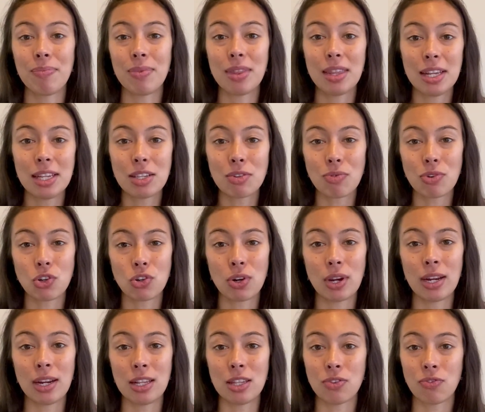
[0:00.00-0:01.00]
This
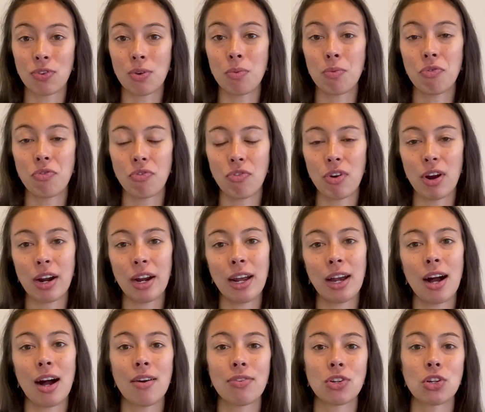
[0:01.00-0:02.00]
retreat is from Friday
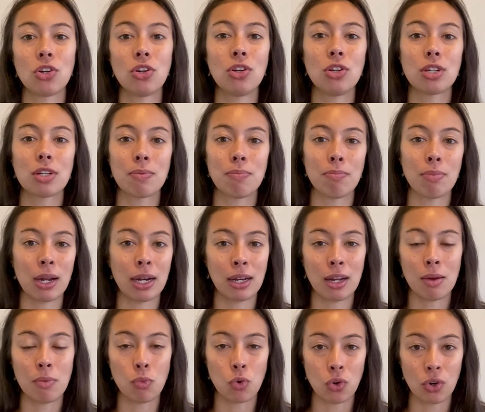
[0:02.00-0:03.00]
afternoon to
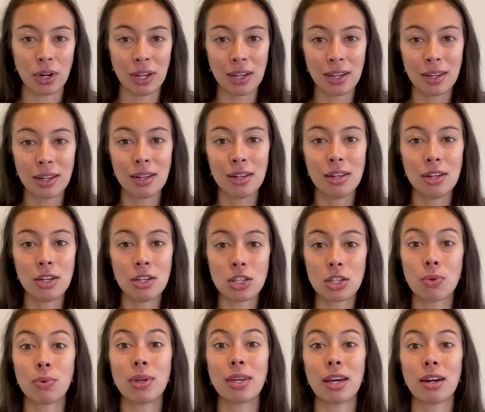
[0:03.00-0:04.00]
Monday morning,
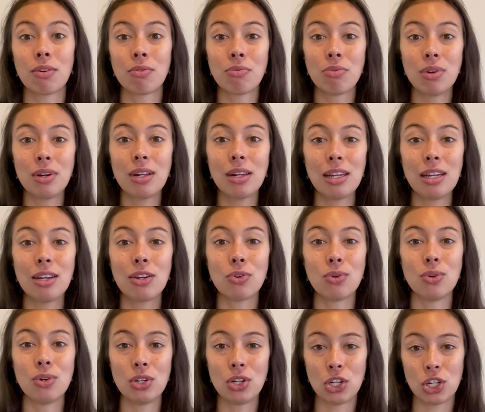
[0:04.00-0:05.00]
so we get a really
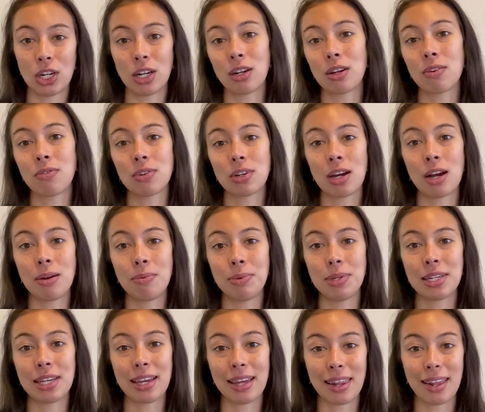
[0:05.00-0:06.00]
good chunk of time
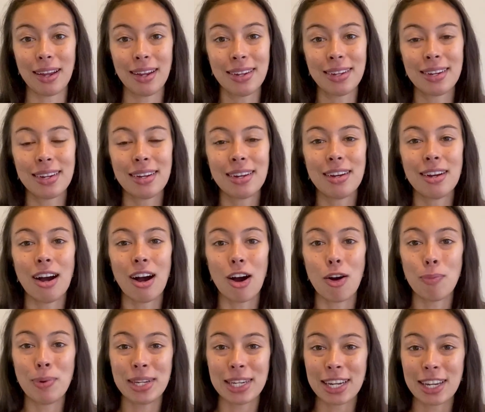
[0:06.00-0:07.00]
together. I'll
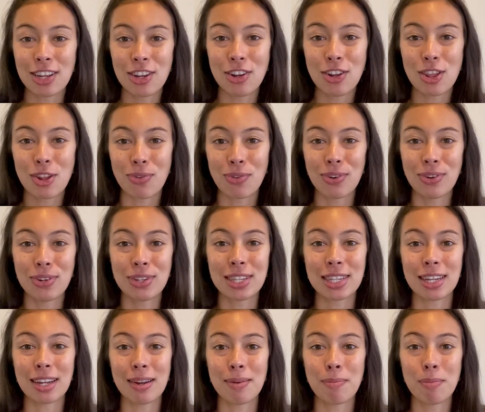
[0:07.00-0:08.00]
be taking you through
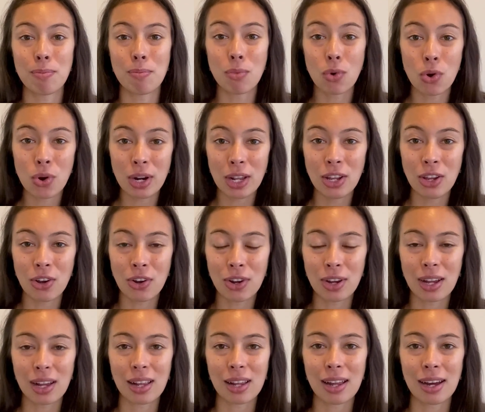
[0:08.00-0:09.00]
some morning
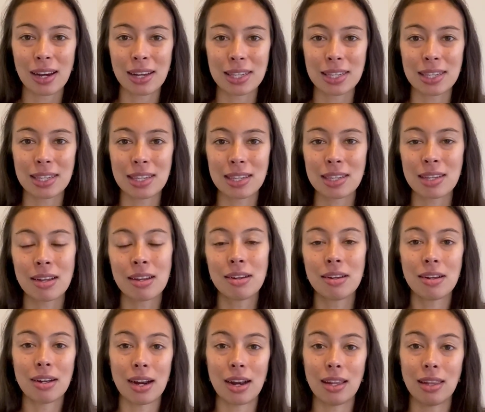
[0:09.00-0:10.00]
yoga classes,
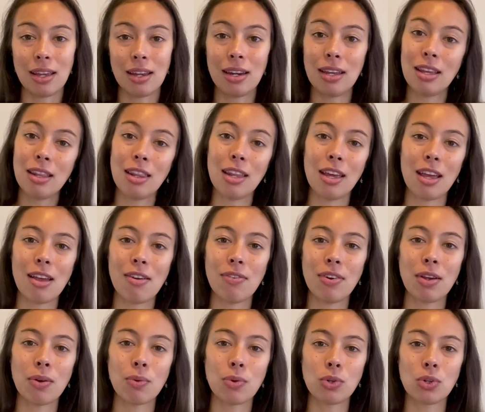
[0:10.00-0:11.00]
and then in the
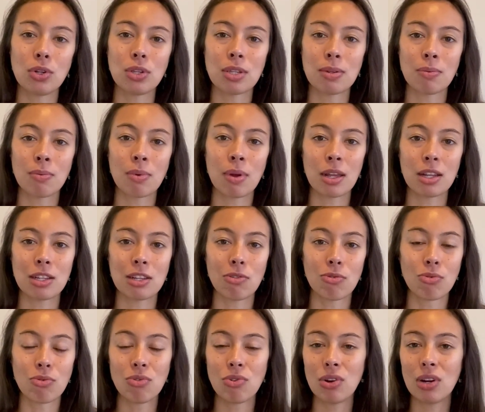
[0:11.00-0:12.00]
evening we'll do some
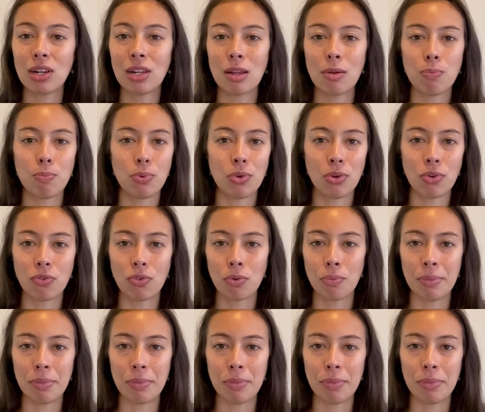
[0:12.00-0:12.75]
really beautiful